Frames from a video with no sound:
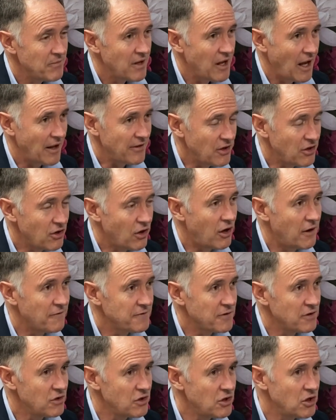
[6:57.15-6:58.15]
And in the
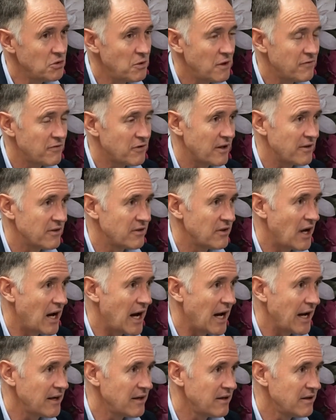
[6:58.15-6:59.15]
afternoon, we've got
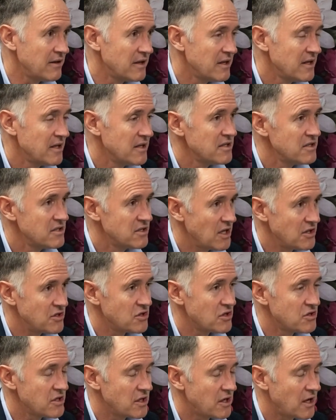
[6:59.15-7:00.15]
9
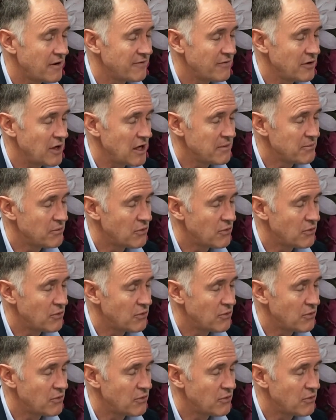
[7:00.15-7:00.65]
sessions that are very